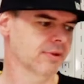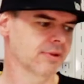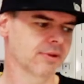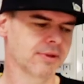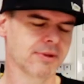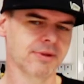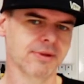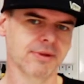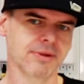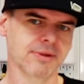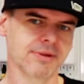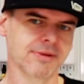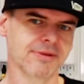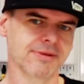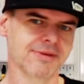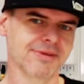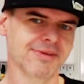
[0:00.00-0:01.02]

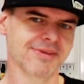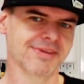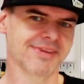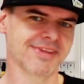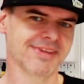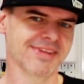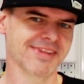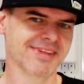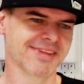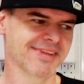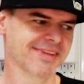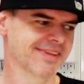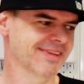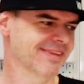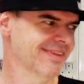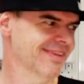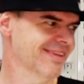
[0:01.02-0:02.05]

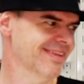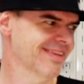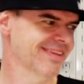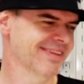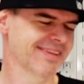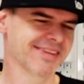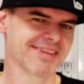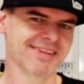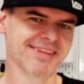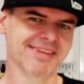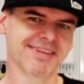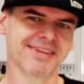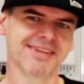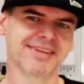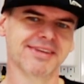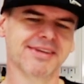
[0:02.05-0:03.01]
The person shown says nothing.